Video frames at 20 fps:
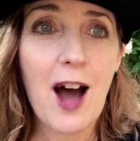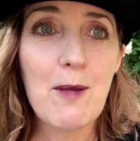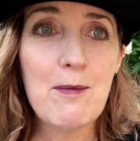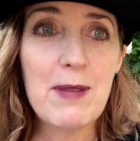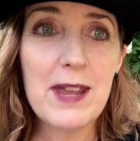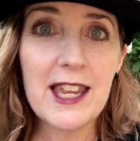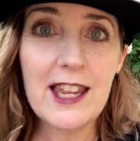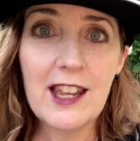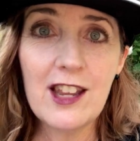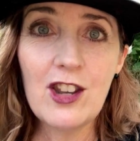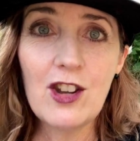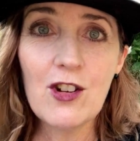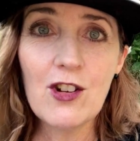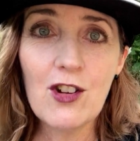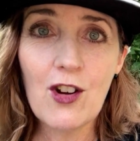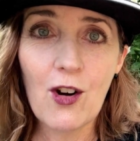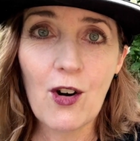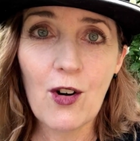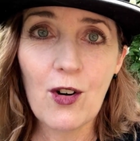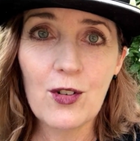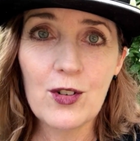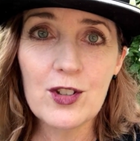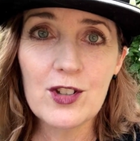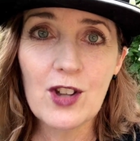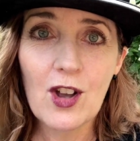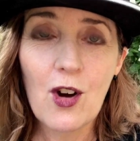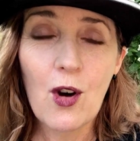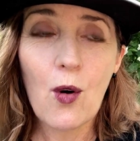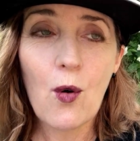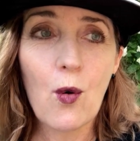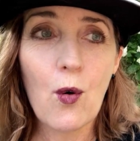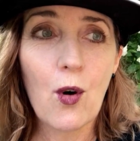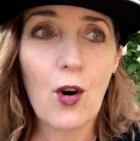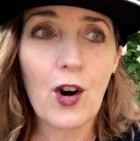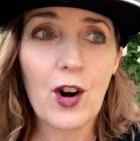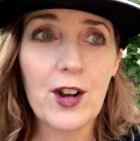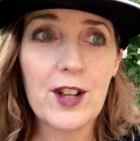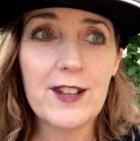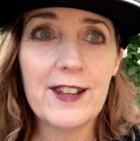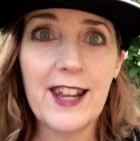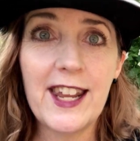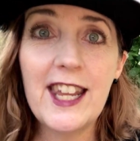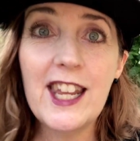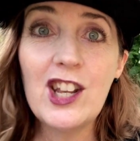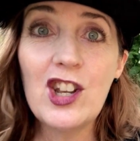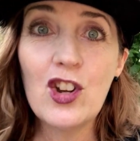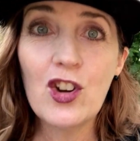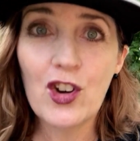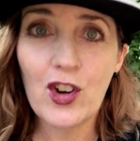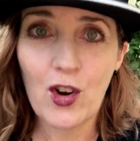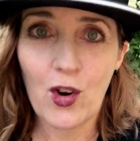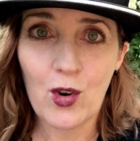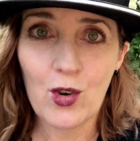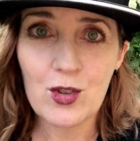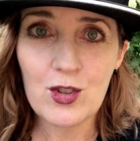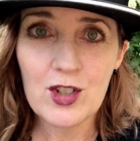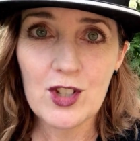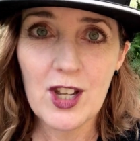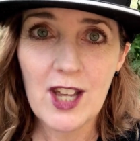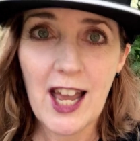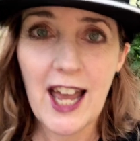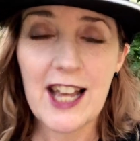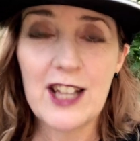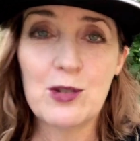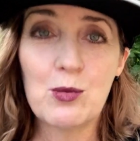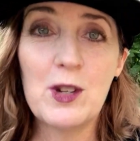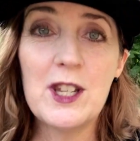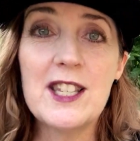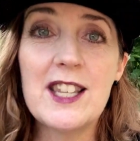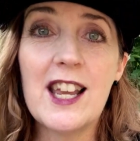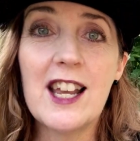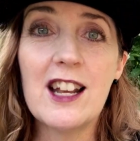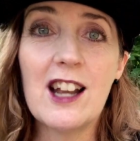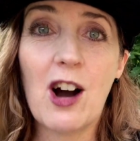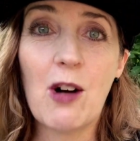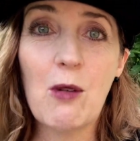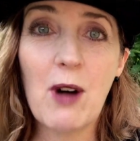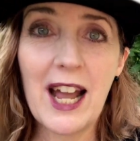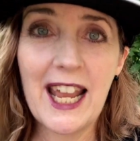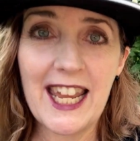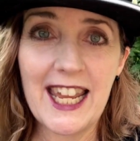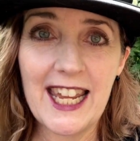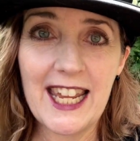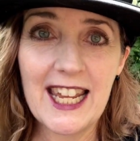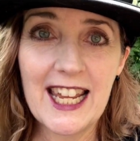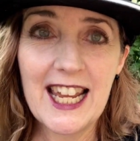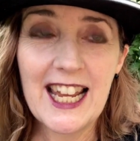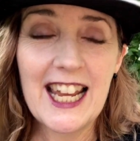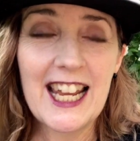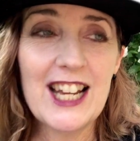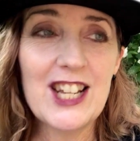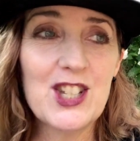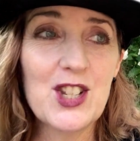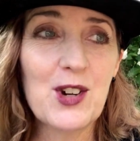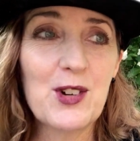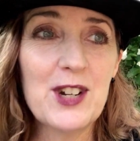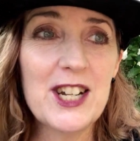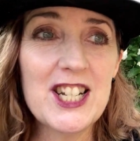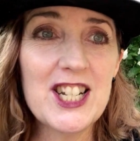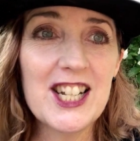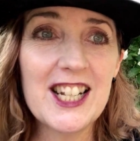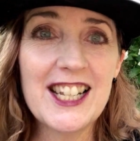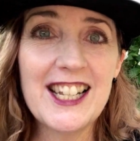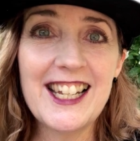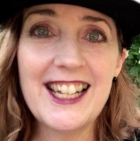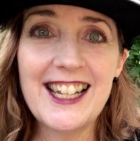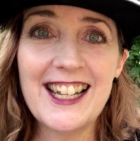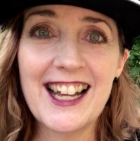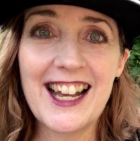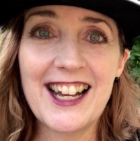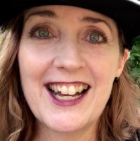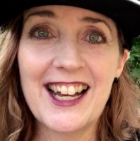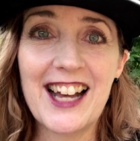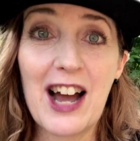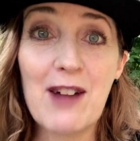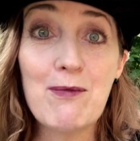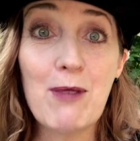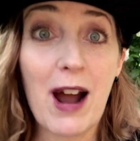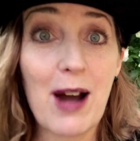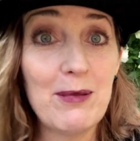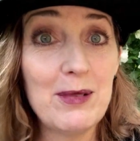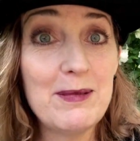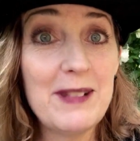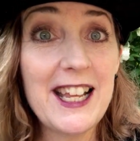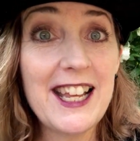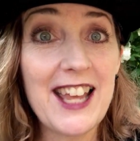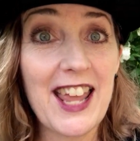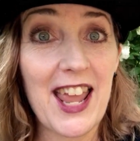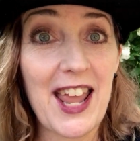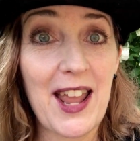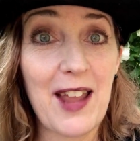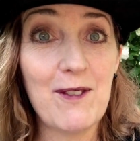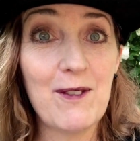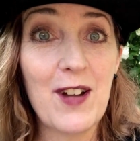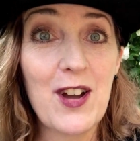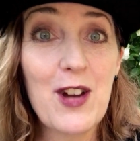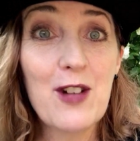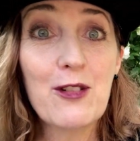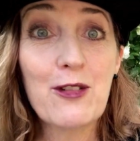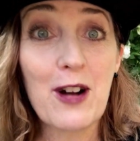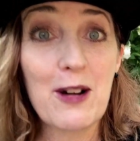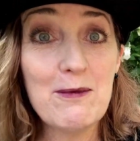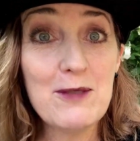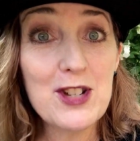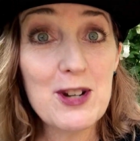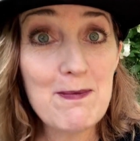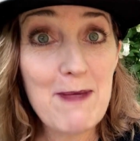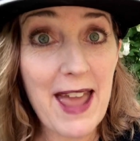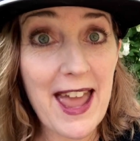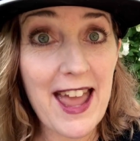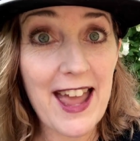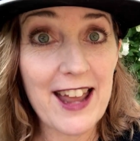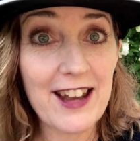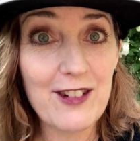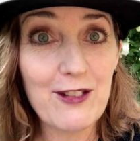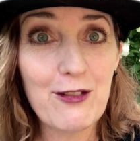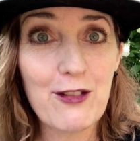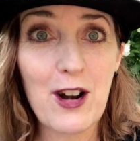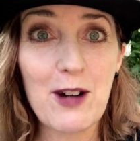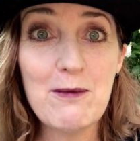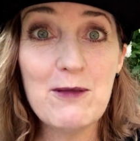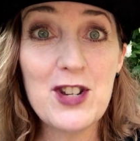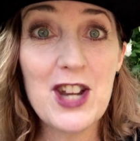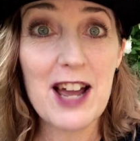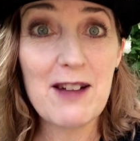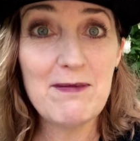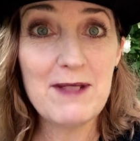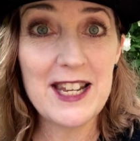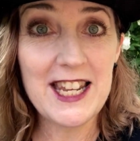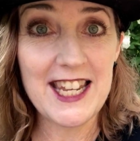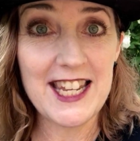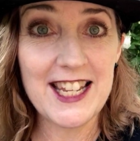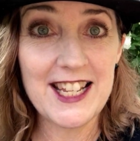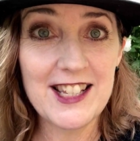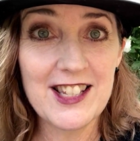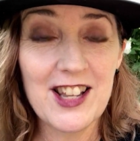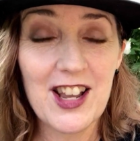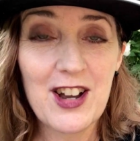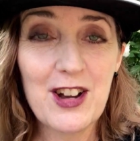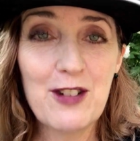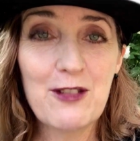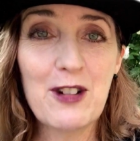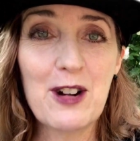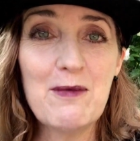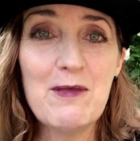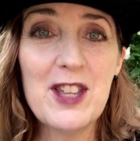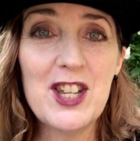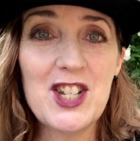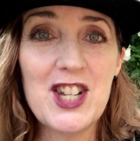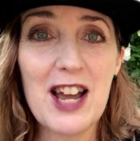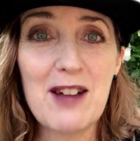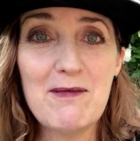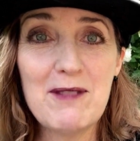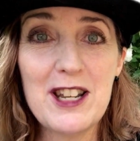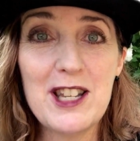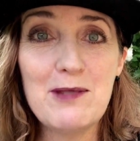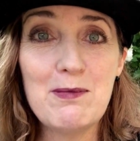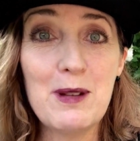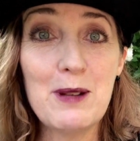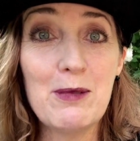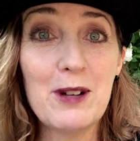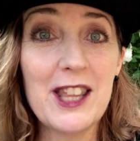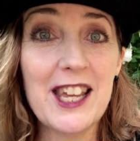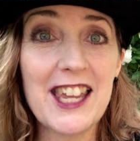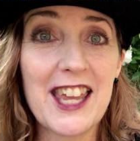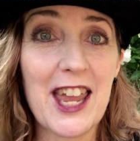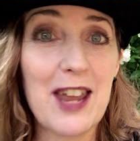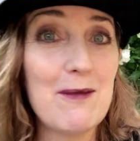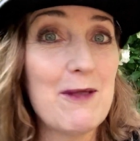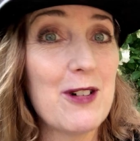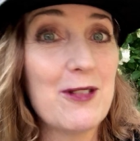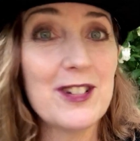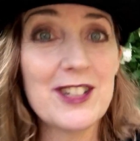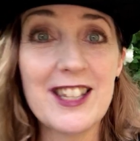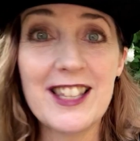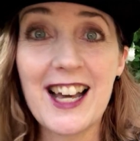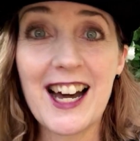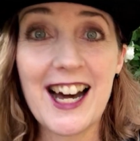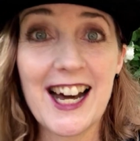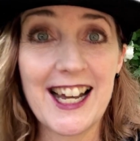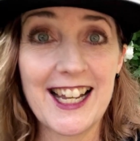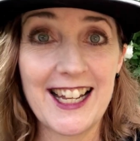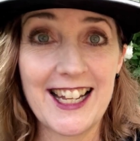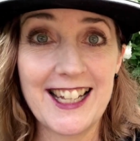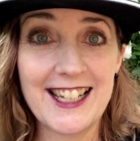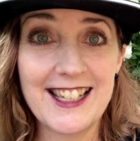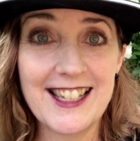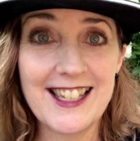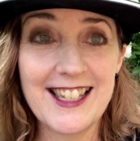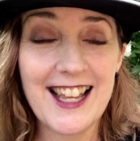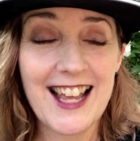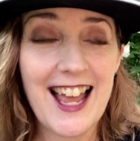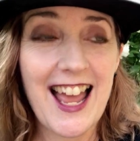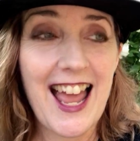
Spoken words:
picking your nose or digging your nose, as we say in Hawaii, is originally probably came from Japan, from Japanese, from the Japanese people that came over to the islands,